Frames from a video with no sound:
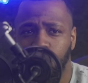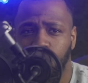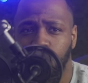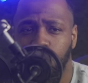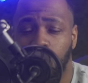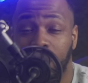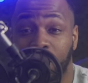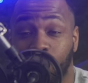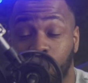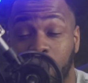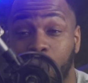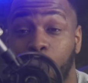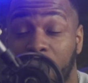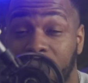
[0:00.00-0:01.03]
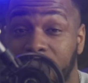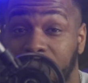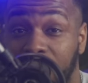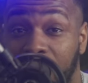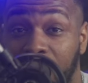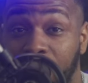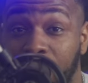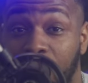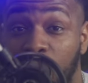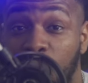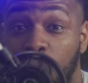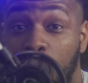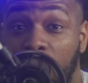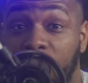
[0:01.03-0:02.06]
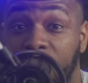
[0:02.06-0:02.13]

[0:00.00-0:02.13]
23 points a game while the